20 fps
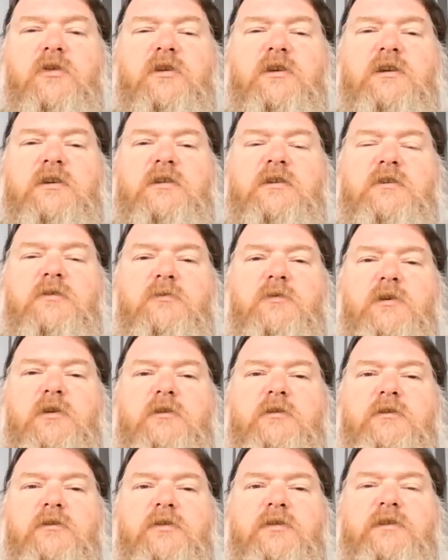morning and
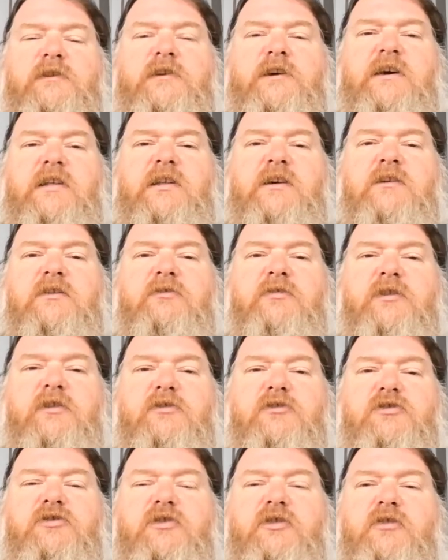welcome to the daily
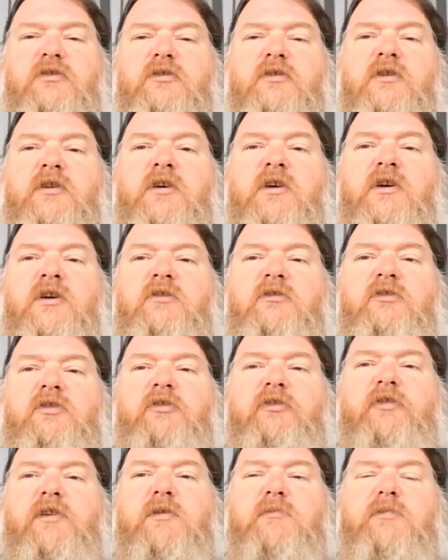devotional
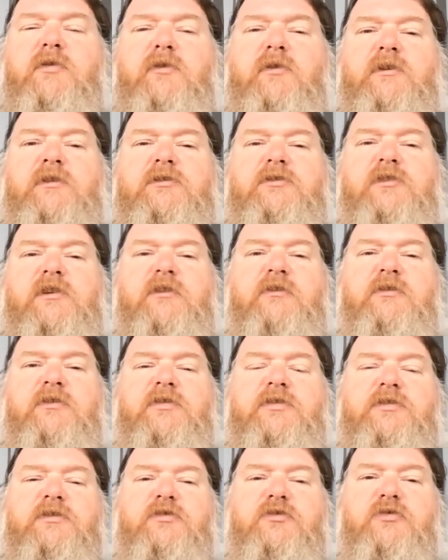for February
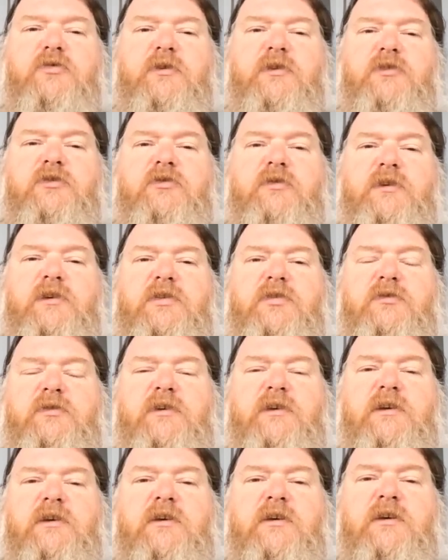7th,
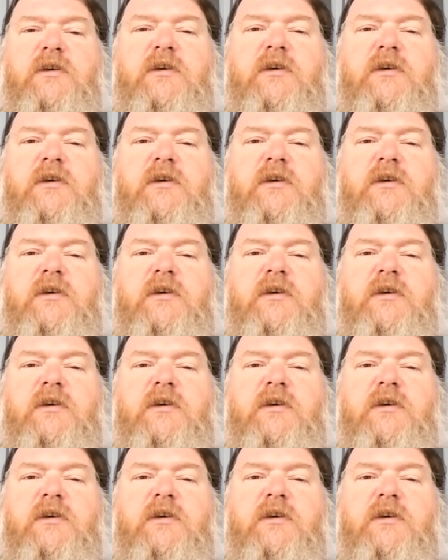2023.